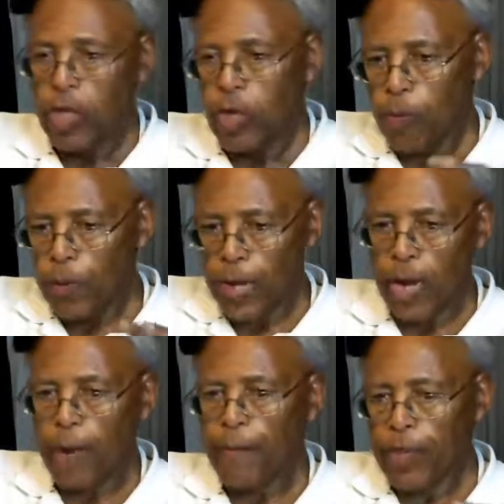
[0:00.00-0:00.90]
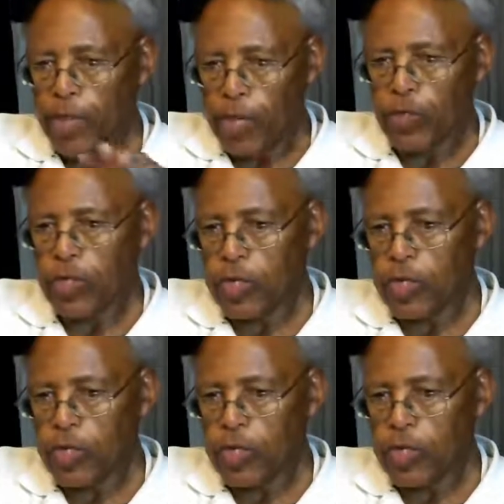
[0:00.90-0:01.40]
You pick up his